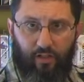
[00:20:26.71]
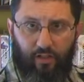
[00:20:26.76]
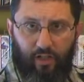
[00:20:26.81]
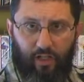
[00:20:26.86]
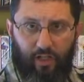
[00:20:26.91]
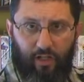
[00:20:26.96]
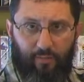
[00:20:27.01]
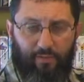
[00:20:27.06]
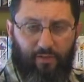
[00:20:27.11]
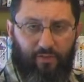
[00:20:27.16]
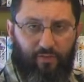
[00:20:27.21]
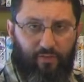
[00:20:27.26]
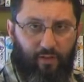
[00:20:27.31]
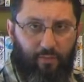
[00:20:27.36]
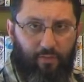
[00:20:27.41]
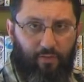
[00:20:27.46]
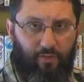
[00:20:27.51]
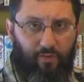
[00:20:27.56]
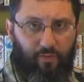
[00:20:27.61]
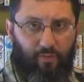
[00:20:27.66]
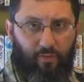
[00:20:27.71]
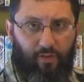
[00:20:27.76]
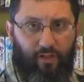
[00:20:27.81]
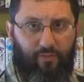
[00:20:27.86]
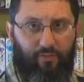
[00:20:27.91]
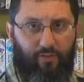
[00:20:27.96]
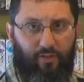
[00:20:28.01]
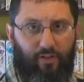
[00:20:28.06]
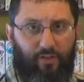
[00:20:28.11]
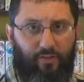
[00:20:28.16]
cut up the scriptures and
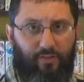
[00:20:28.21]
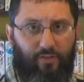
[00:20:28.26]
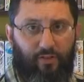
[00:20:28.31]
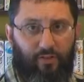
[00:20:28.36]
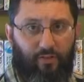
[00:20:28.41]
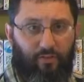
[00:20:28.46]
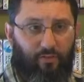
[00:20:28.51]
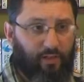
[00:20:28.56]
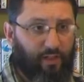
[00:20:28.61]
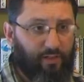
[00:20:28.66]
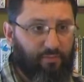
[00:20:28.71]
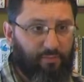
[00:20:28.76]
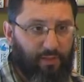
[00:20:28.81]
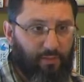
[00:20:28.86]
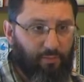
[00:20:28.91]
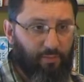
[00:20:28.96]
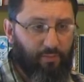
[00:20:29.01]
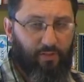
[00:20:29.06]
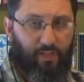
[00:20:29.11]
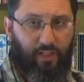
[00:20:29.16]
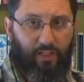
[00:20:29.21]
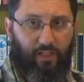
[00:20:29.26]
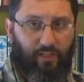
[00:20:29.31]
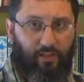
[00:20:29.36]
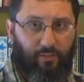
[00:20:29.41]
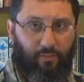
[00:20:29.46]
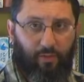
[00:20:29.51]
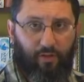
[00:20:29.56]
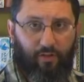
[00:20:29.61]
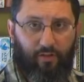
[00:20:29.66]
whatever else, and you'll have people
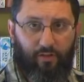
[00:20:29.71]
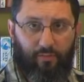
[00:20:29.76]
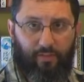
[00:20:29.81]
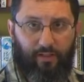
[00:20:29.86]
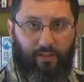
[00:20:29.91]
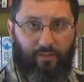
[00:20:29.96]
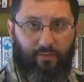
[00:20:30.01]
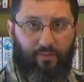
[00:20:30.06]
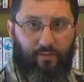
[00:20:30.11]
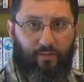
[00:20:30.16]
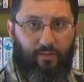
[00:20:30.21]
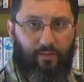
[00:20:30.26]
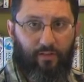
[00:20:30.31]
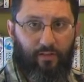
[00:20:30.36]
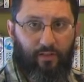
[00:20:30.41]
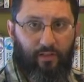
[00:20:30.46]
taking the mark of the beast.